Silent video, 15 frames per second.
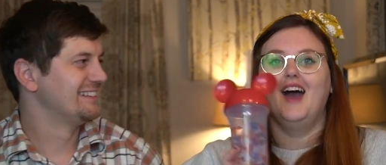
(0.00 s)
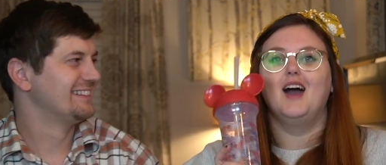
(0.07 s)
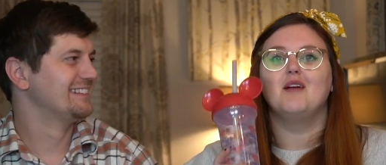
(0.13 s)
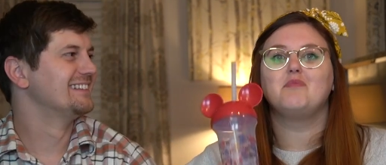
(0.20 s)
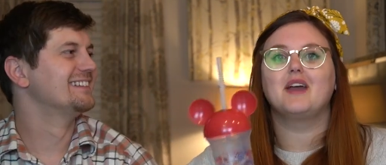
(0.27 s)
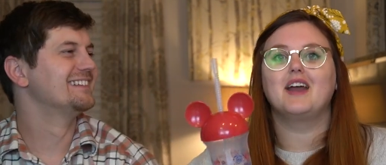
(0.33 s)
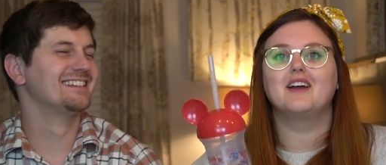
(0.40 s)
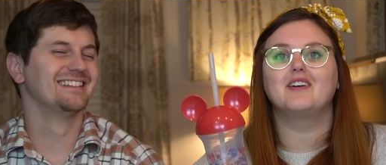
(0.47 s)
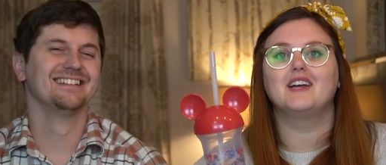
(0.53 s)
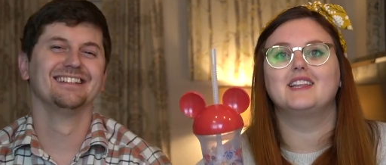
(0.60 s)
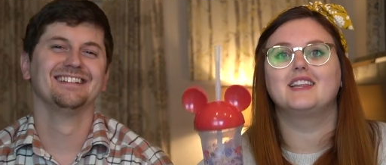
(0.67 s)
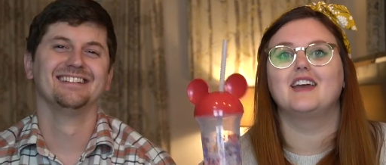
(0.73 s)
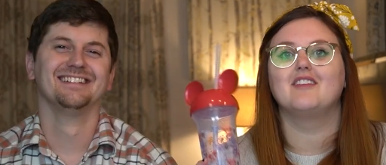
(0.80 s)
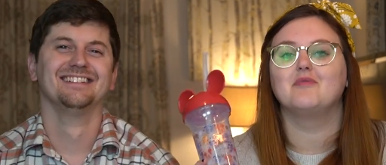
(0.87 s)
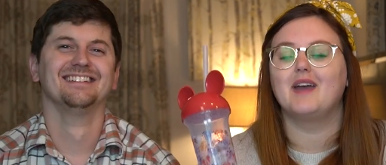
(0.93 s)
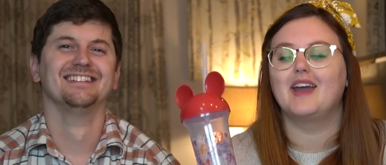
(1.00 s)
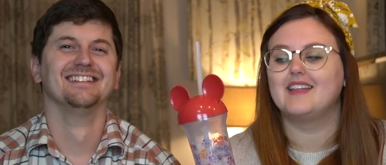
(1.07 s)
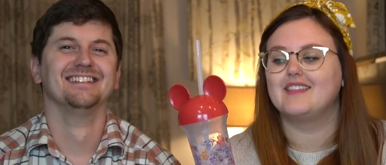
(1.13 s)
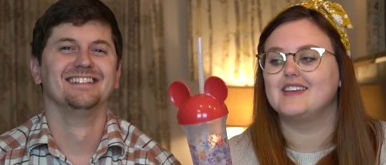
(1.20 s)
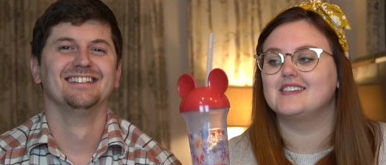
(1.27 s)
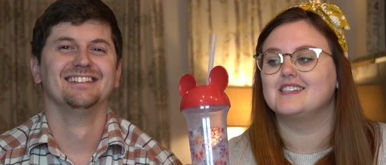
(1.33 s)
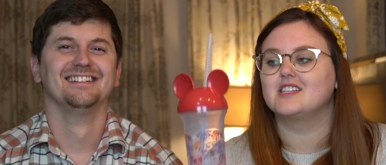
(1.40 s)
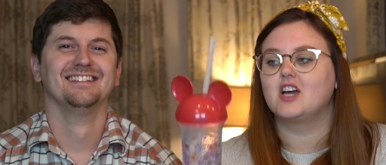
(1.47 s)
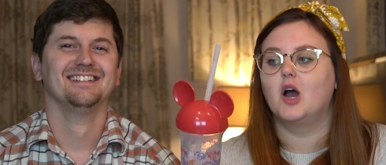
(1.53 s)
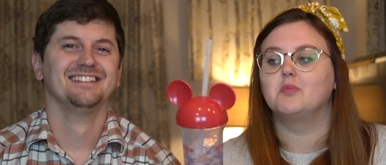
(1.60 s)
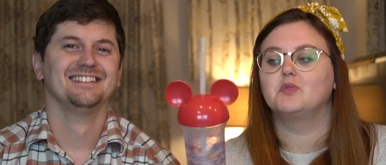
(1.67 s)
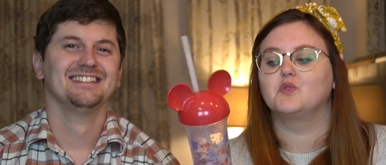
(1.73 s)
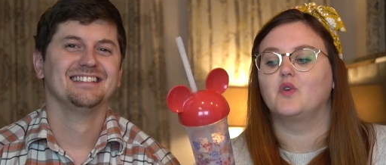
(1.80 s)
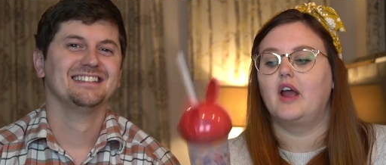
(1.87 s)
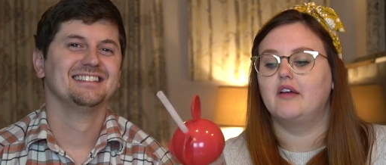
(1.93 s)
Speaker 1: Apparently they've made these
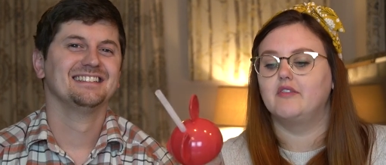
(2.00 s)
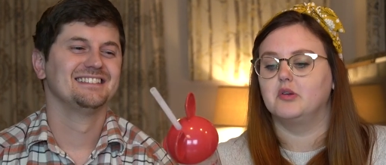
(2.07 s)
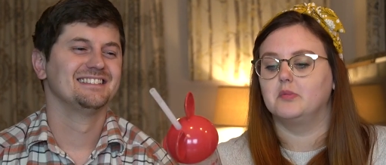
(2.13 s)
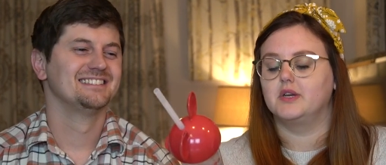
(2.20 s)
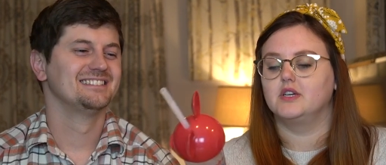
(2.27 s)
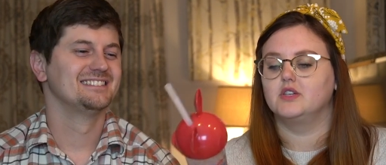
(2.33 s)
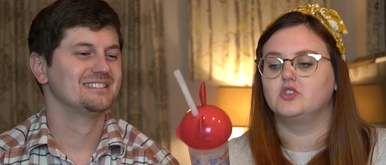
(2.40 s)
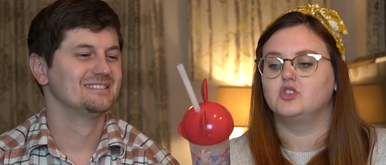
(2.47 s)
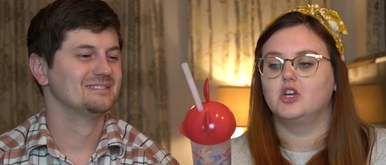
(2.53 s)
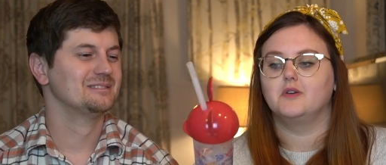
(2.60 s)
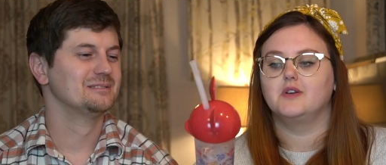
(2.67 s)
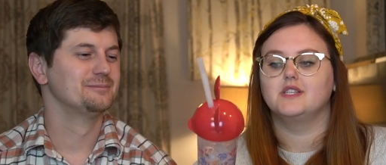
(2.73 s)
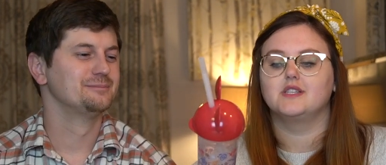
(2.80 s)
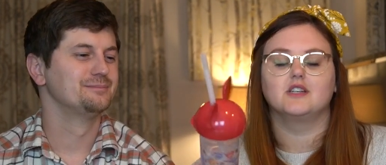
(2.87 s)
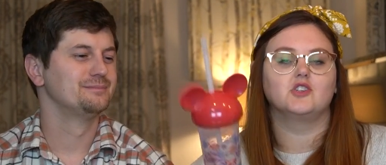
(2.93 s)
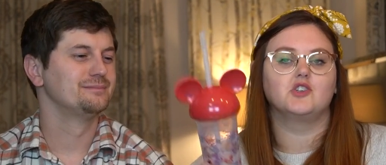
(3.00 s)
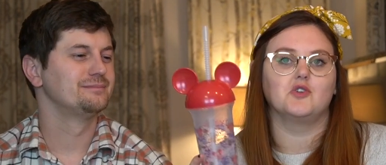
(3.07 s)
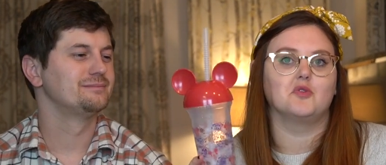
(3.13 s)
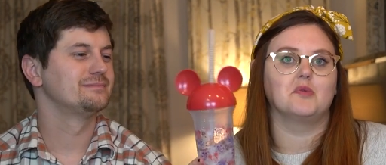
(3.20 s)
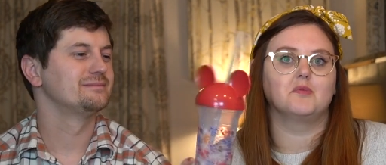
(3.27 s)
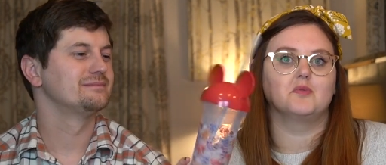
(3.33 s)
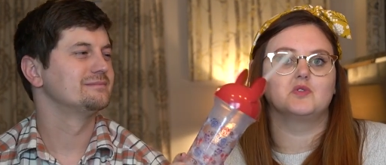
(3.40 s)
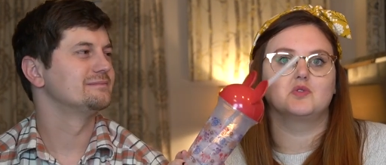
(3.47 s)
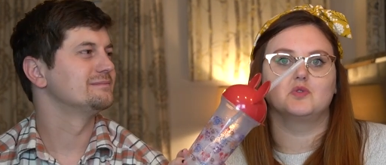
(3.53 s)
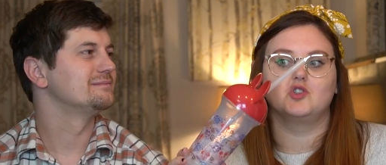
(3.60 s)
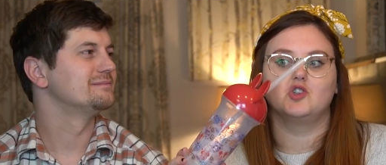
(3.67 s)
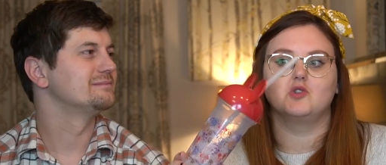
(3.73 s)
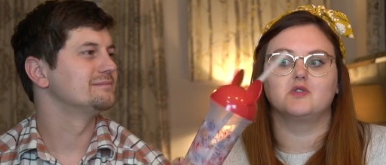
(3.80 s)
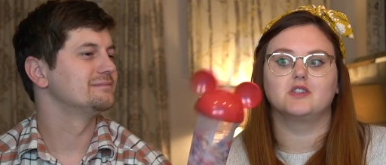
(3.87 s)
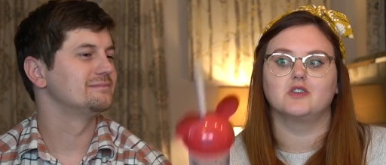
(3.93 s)
cups forever because Joey said she remembers when
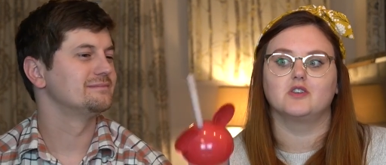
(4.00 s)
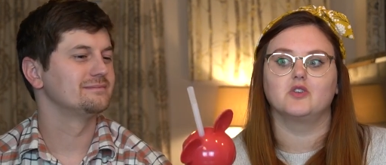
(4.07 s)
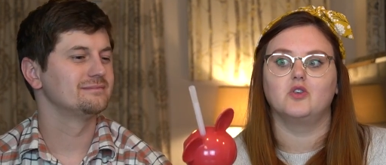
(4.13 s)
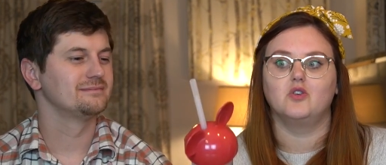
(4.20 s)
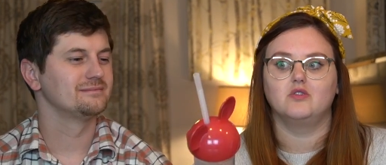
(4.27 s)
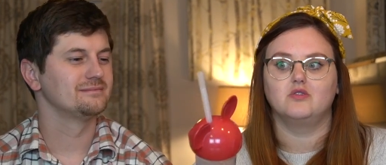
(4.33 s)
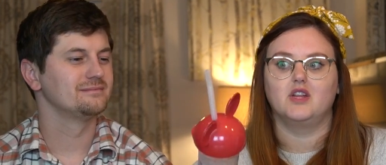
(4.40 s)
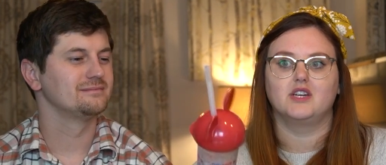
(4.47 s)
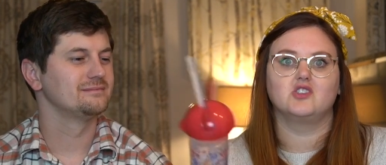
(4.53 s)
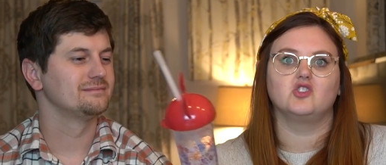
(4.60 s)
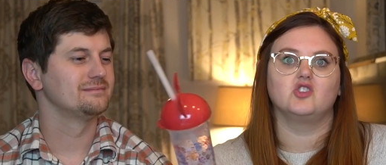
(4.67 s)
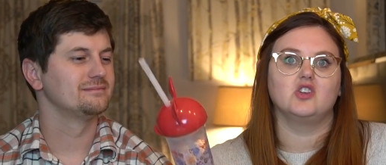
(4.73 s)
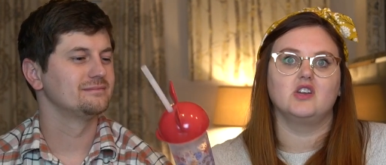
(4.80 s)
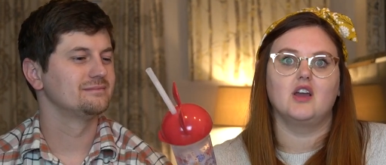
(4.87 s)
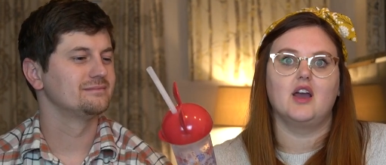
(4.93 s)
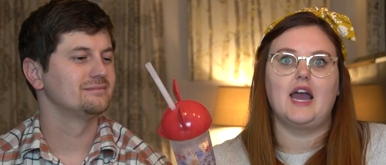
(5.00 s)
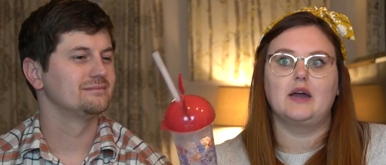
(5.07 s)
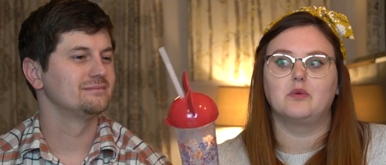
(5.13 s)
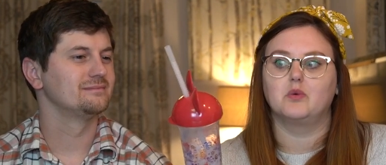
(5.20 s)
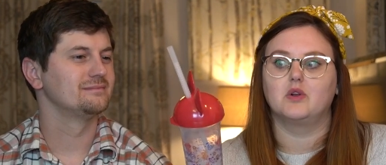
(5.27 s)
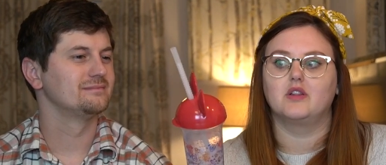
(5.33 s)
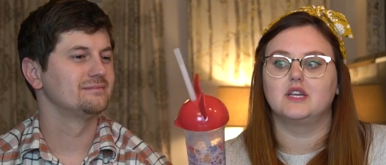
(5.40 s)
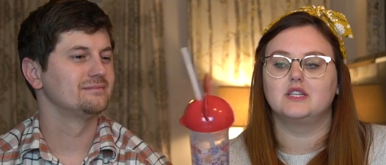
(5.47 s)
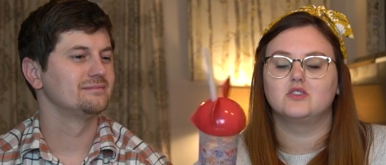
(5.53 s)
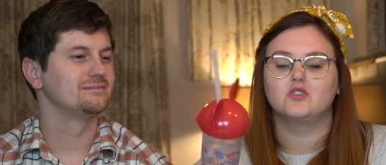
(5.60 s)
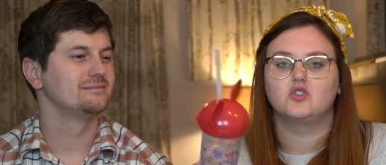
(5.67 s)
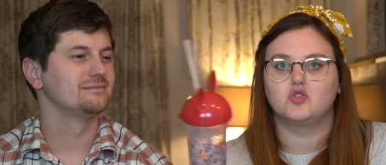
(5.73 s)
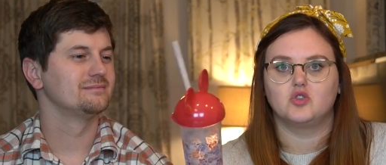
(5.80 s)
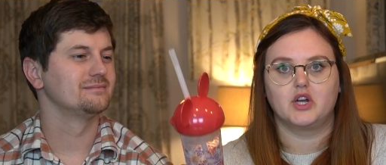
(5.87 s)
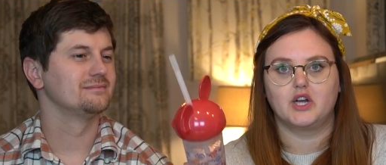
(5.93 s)
she was little, like she had one of these and
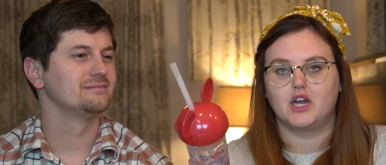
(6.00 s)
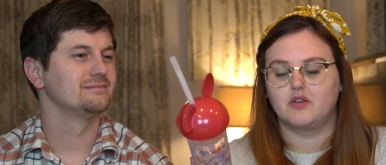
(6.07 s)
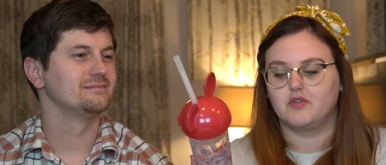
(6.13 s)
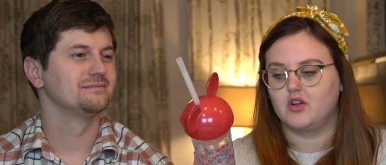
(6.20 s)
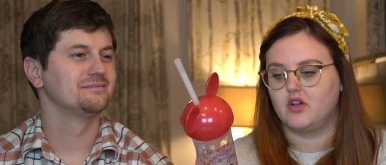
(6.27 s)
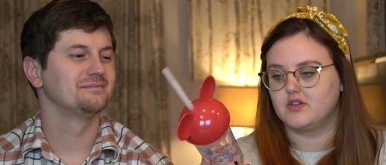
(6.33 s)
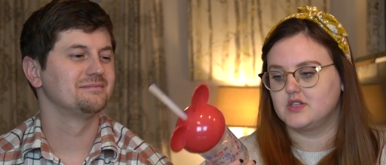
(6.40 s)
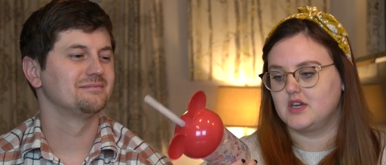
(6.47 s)
she drank out of it all the